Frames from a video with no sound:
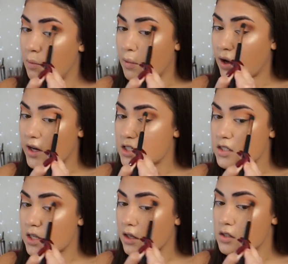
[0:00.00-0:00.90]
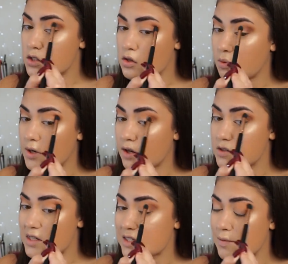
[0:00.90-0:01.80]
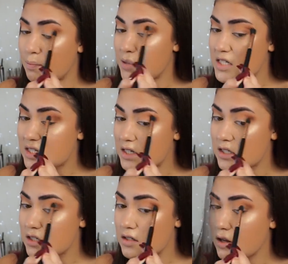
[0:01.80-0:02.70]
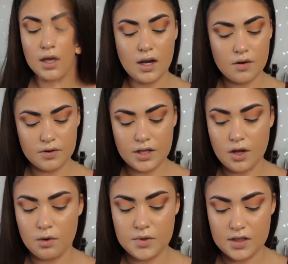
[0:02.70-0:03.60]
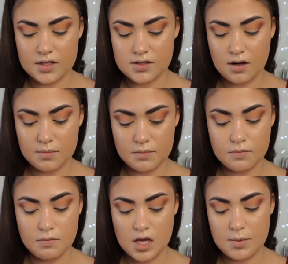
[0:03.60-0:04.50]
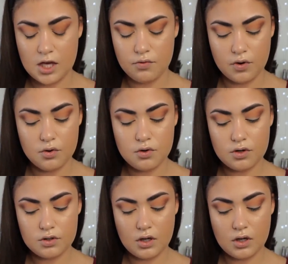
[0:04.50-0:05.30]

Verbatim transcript: But I just think it's nobody else's business, and I really hope that that's not me being rude.